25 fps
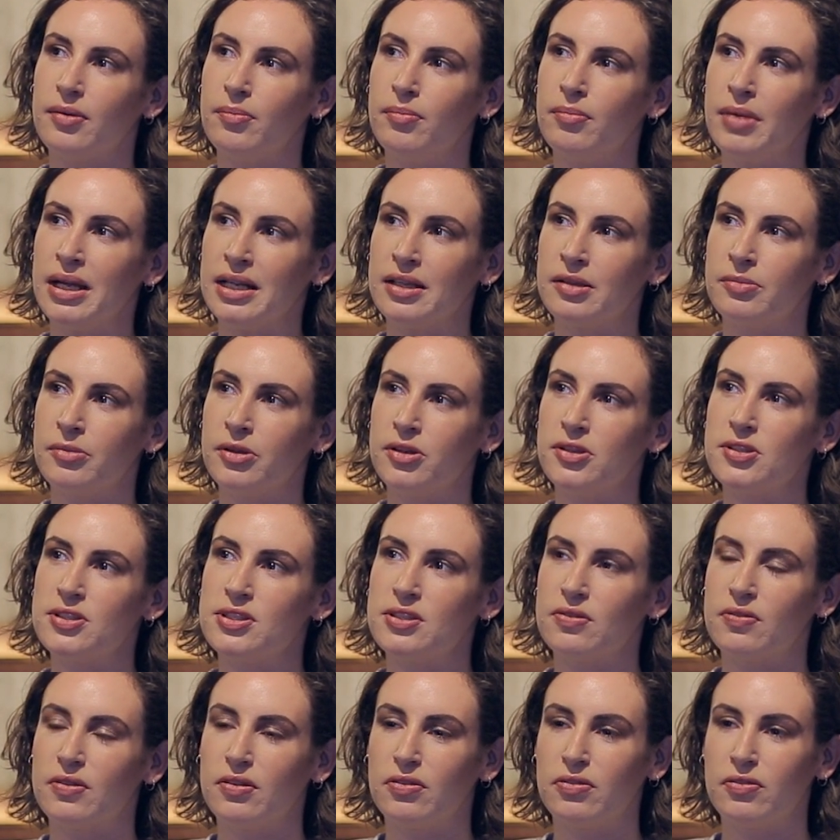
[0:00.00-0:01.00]
make the
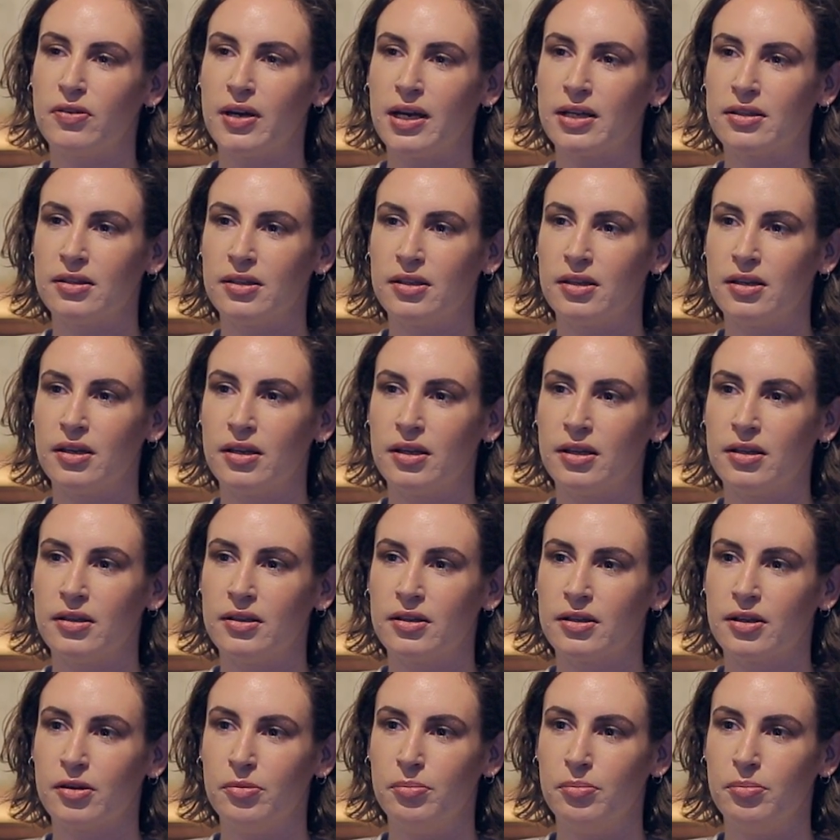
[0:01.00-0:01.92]
most of the fact that a